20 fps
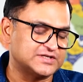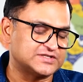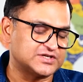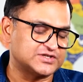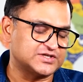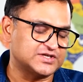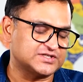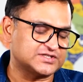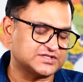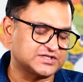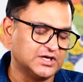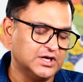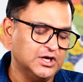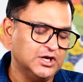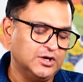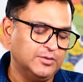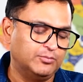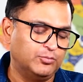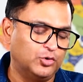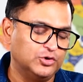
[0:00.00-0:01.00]
and suggests
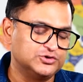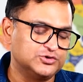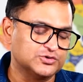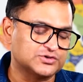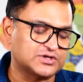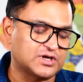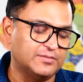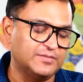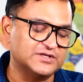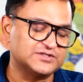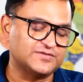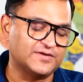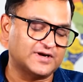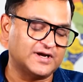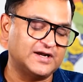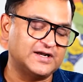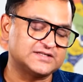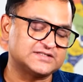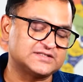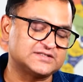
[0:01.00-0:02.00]
Moizu's comments
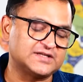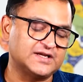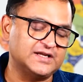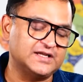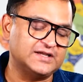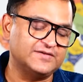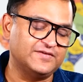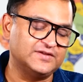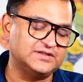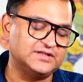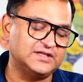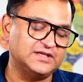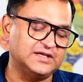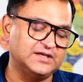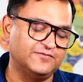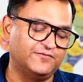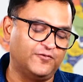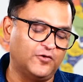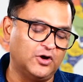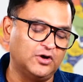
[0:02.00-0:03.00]
were unnecessary given
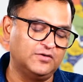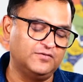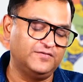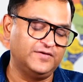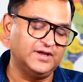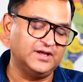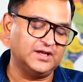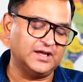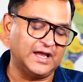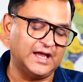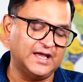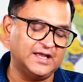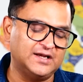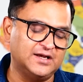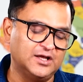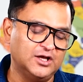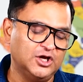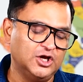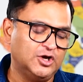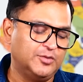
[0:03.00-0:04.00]
the evolving
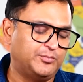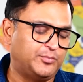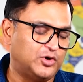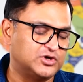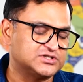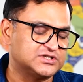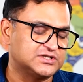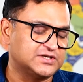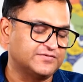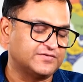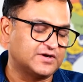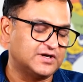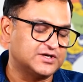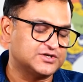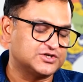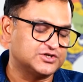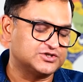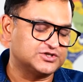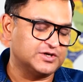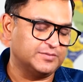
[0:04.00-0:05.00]
and positive
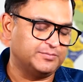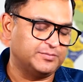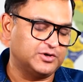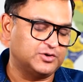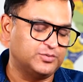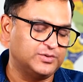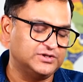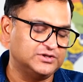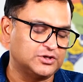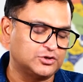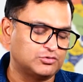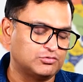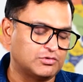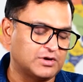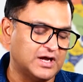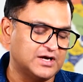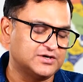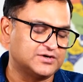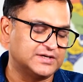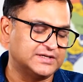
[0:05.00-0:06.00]
relationship between the two
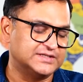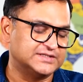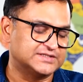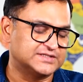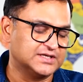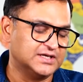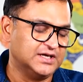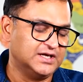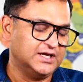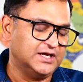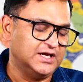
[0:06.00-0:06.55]
countries.